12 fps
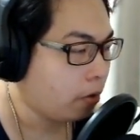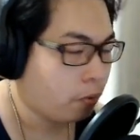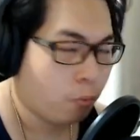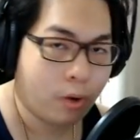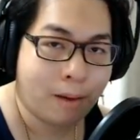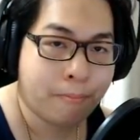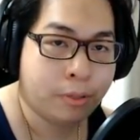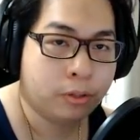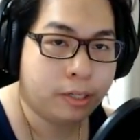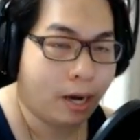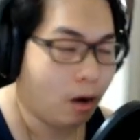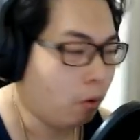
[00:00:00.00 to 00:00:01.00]
When I'm
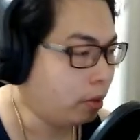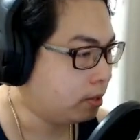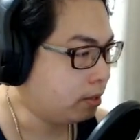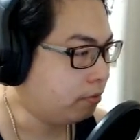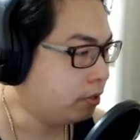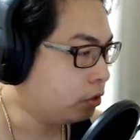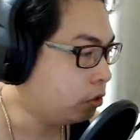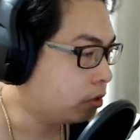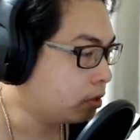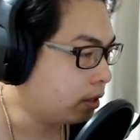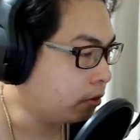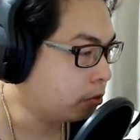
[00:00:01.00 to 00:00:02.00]
building, I always leave these two
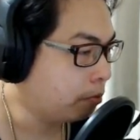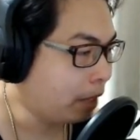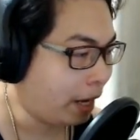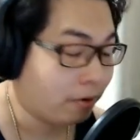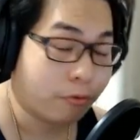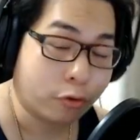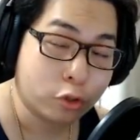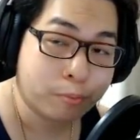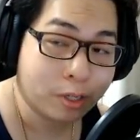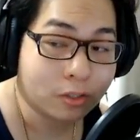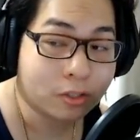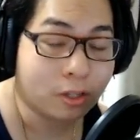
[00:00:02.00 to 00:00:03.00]
cells blank first
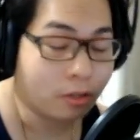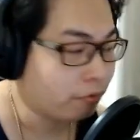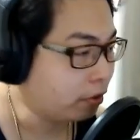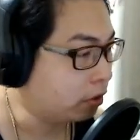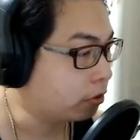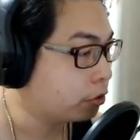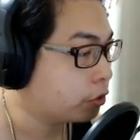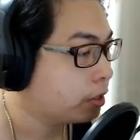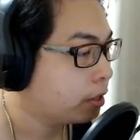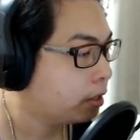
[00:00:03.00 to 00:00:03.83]
because they're the fillers.